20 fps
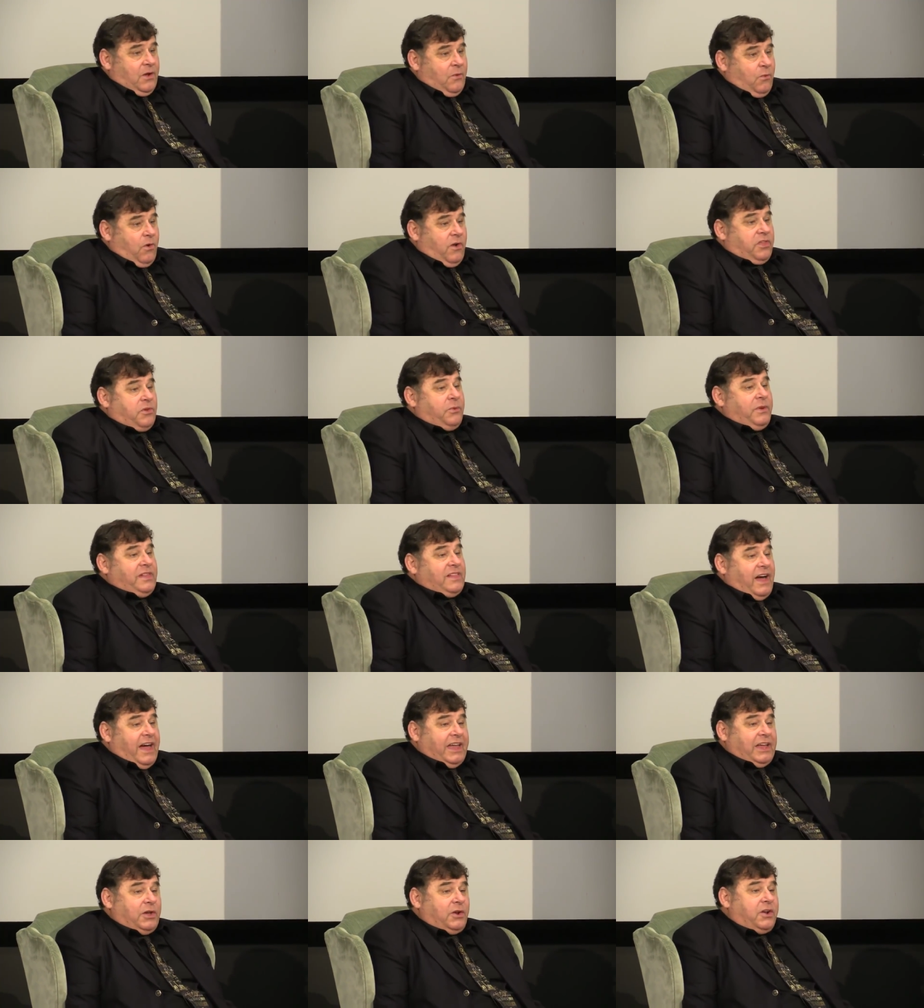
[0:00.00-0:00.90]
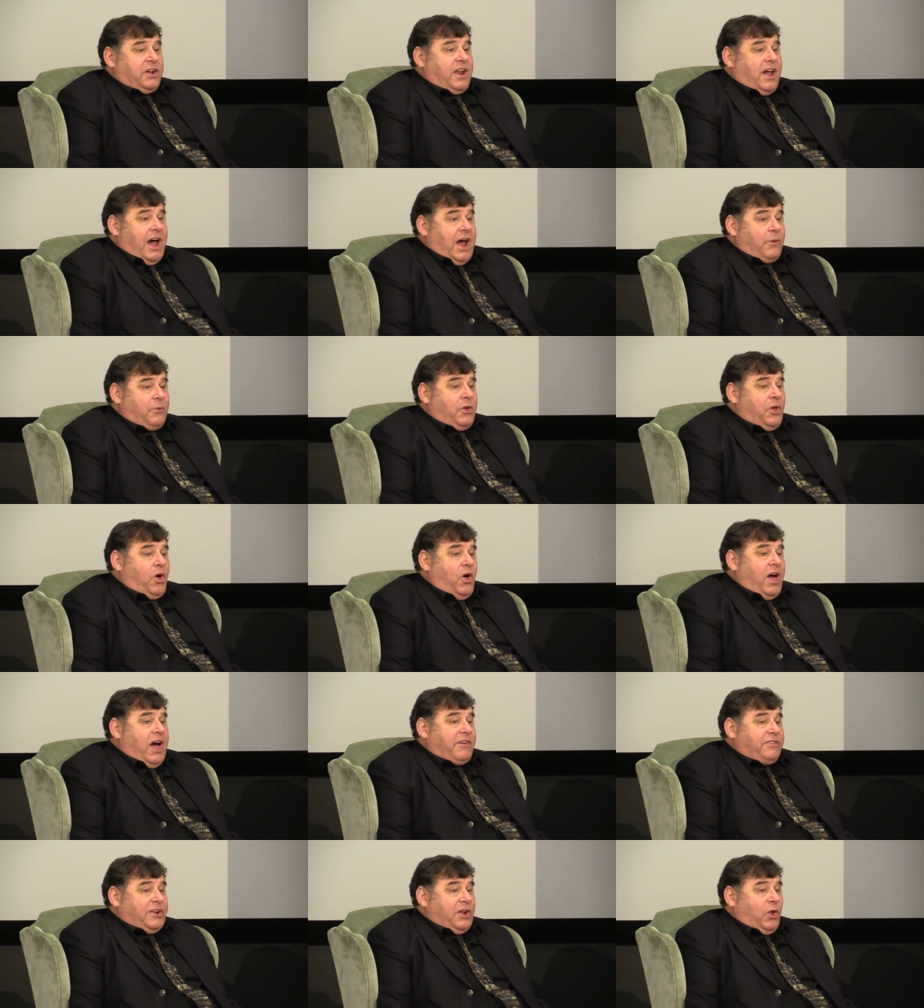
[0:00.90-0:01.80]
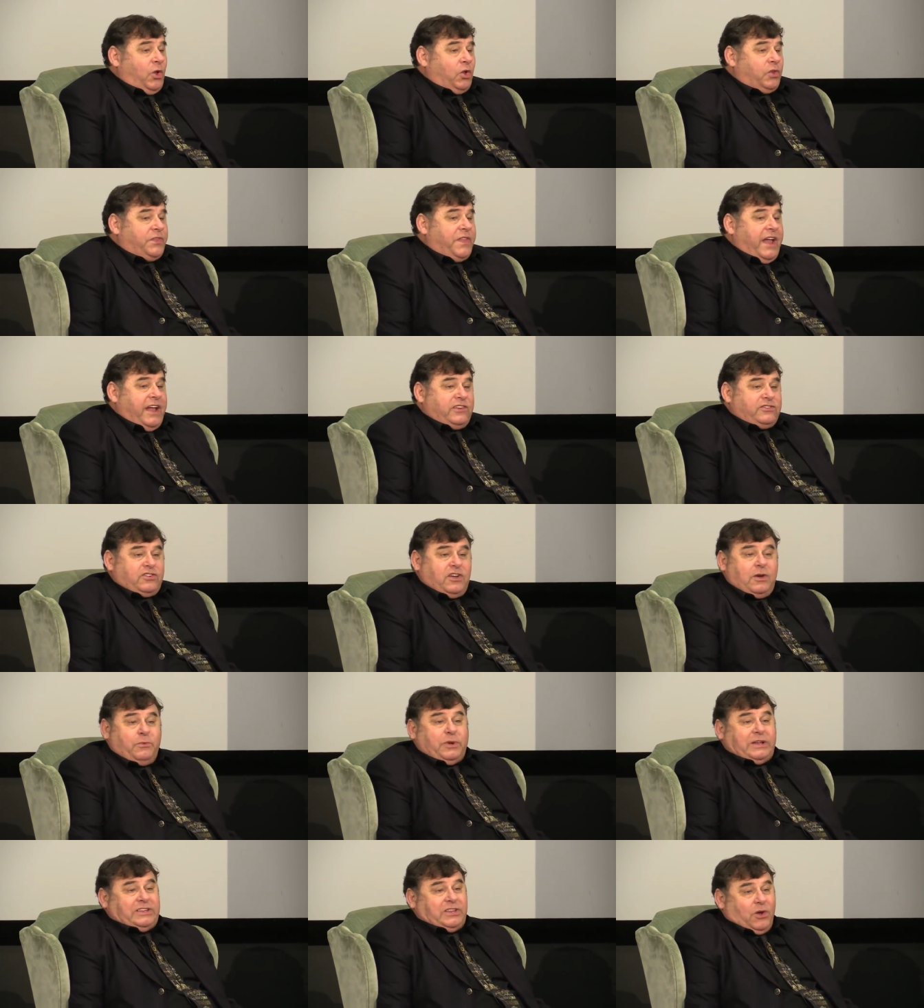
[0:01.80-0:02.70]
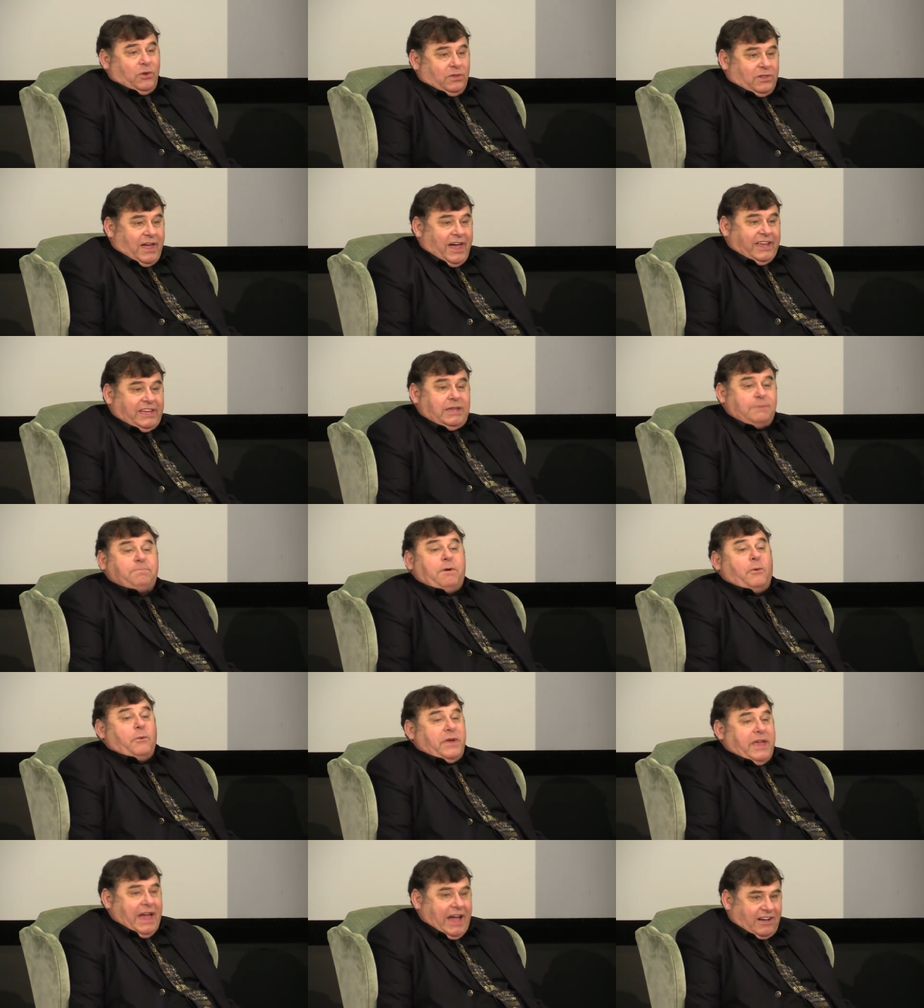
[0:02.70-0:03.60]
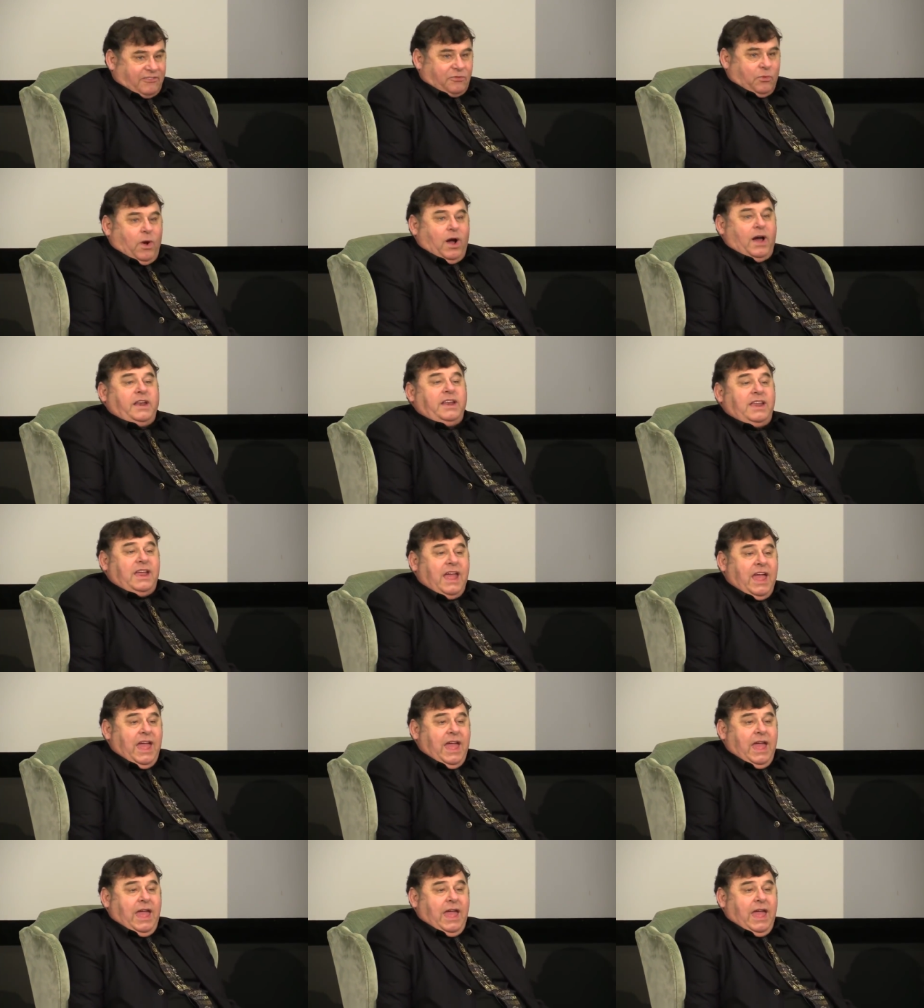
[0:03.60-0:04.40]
Whether we like it or not, we all have an old nature. We don't like it, but we have one.